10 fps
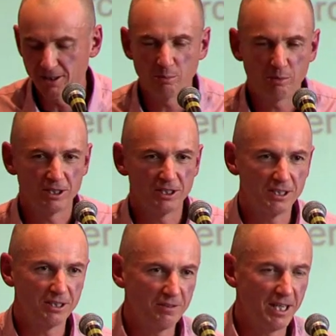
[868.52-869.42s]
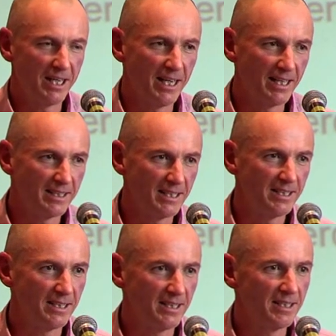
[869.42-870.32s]
the prisoners, if they had
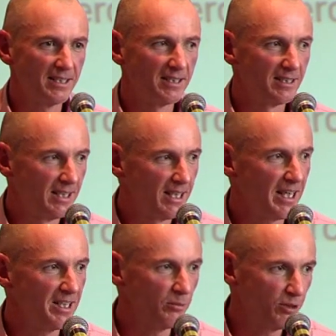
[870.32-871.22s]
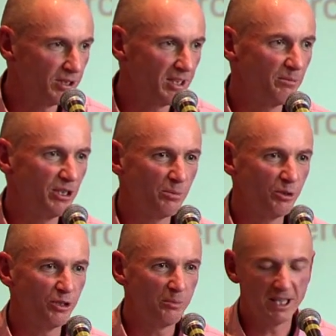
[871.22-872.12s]
access to this and there was some
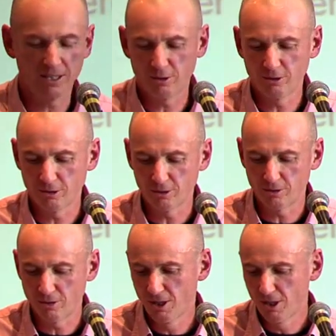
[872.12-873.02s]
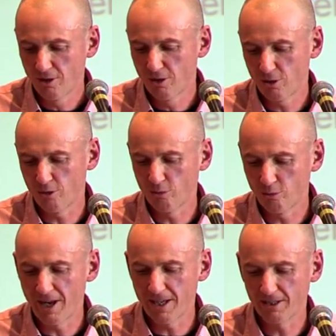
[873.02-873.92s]
dispute about who
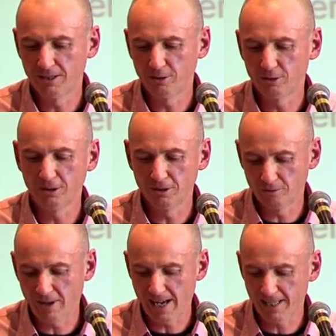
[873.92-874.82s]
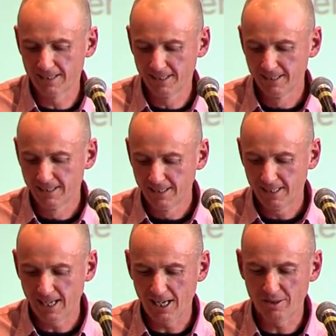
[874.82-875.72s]
ratted and who didn't rat,
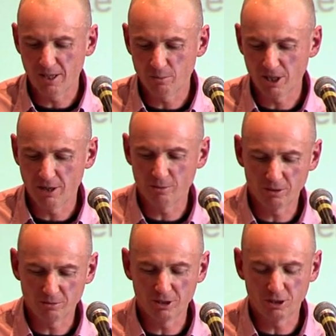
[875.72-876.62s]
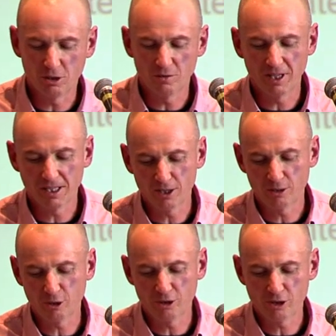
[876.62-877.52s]
they'd be able to resolve that
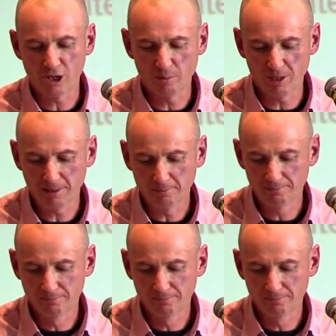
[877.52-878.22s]
dispute cheaply.